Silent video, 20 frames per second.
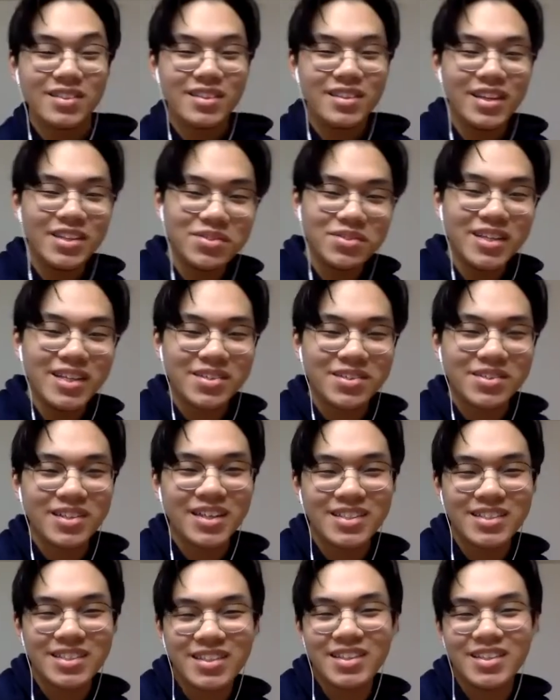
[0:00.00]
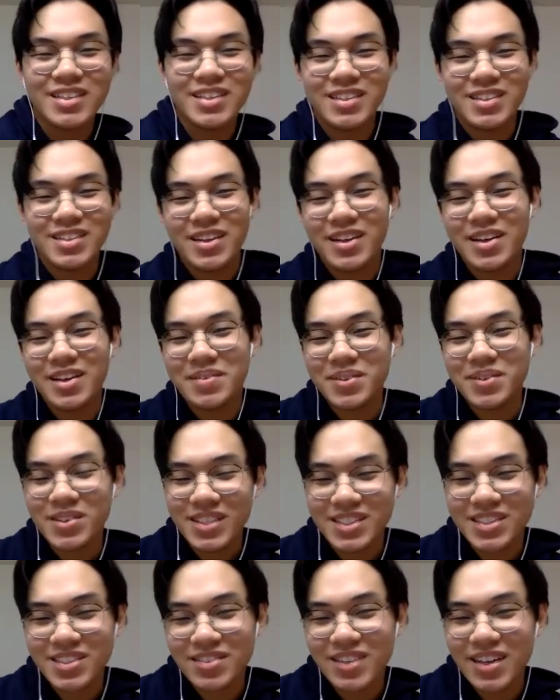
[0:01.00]
That's really cool, actually. All the
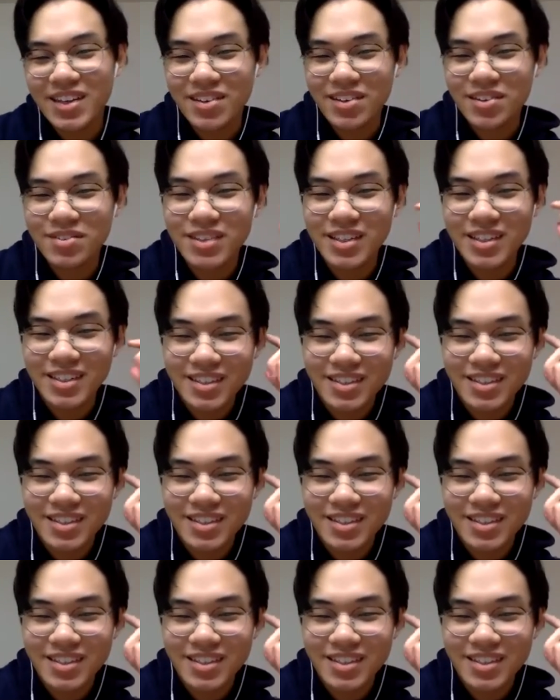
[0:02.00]
stuff that you're covering.